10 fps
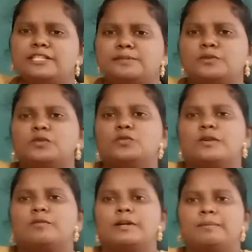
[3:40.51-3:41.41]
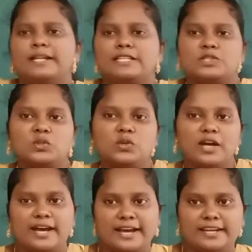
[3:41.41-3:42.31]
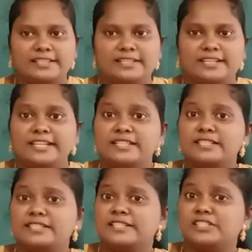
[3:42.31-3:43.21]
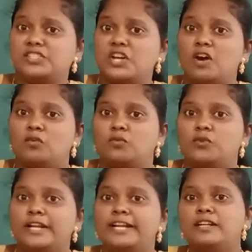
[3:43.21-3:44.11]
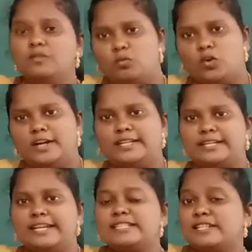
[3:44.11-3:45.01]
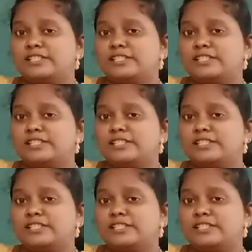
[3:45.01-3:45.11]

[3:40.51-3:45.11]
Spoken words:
move from one place to another in the search of food and water. And